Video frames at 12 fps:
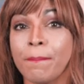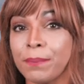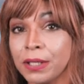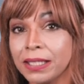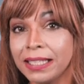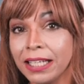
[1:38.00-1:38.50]

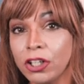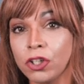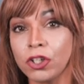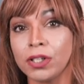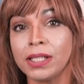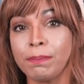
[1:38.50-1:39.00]

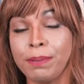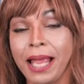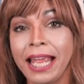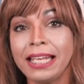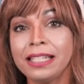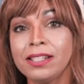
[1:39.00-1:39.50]
prediction
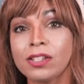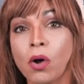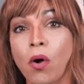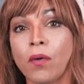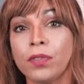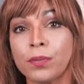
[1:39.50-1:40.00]
depends
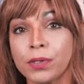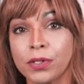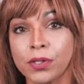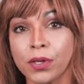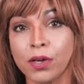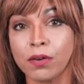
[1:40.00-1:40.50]
on the
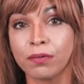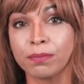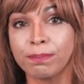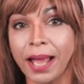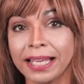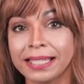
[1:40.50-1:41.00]

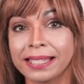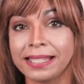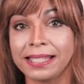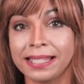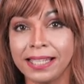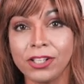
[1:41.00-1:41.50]
Reserve Bank's
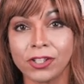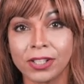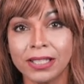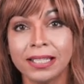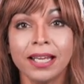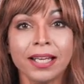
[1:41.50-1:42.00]

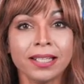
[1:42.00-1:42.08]
decision